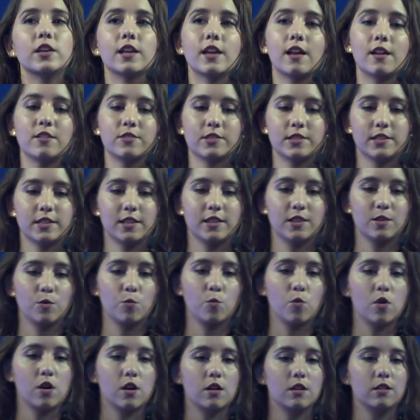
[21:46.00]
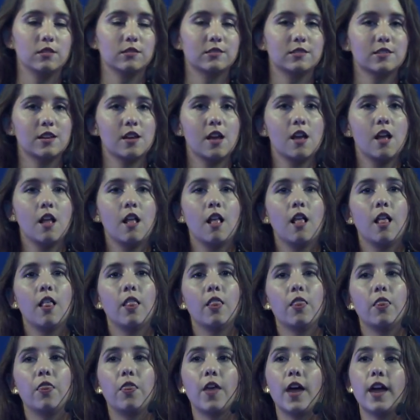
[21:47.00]
else in the world.
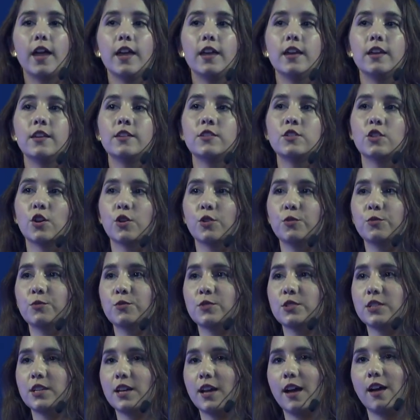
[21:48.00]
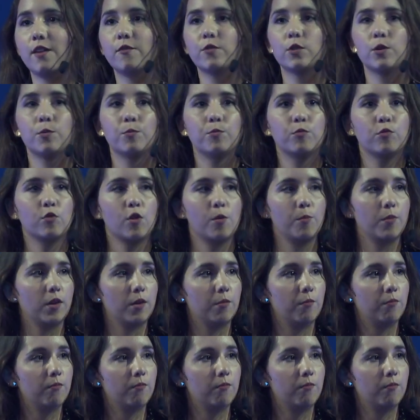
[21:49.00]
They don't have a problem.